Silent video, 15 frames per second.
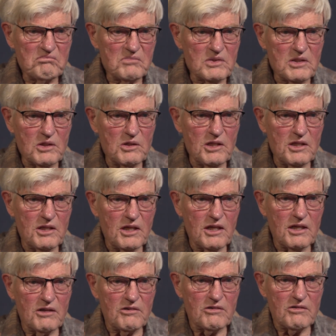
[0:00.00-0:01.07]
the only thing
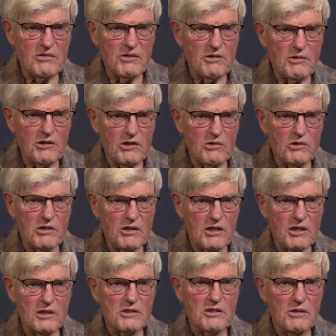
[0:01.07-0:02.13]
is it could
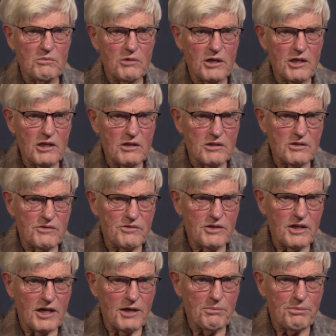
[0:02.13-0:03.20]
kill somebody because of
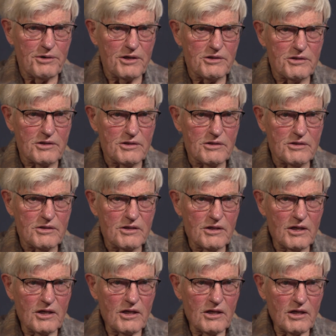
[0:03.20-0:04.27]
the high pressures.
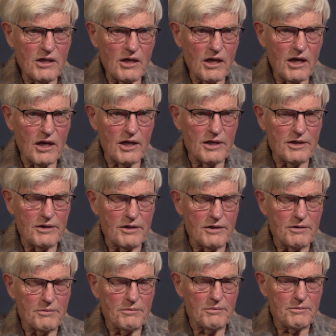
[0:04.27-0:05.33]

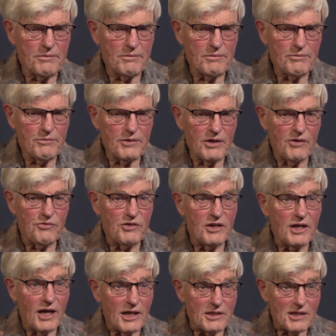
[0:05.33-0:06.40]
And if the
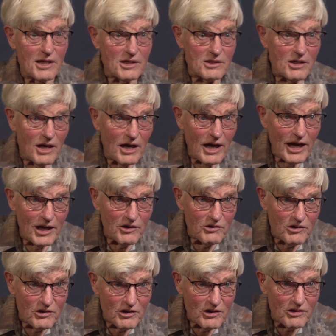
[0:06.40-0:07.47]
gas has
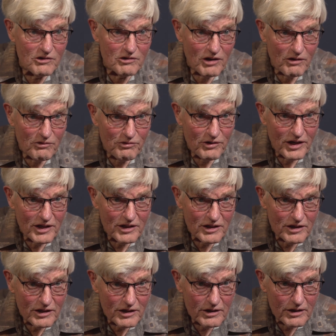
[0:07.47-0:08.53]
hydrogen sulfide
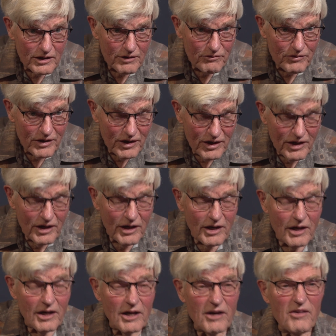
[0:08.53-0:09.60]
in right.
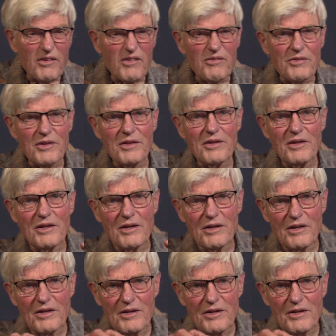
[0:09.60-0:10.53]
I experienced that.